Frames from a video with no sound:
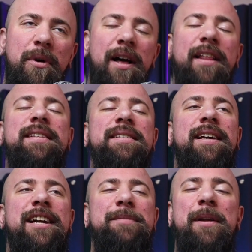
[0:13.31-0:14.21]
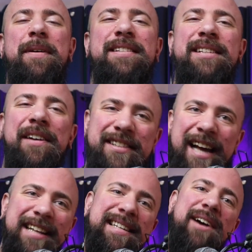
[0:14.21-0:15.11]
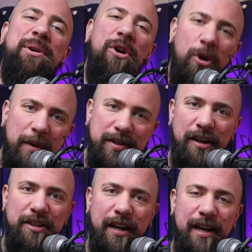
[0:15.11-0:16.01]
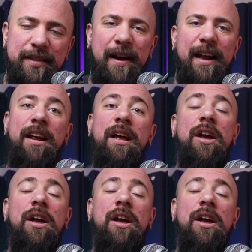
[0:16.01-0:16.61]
Well, at least it's been a bit since I've sat down at home and talked to you guys about it.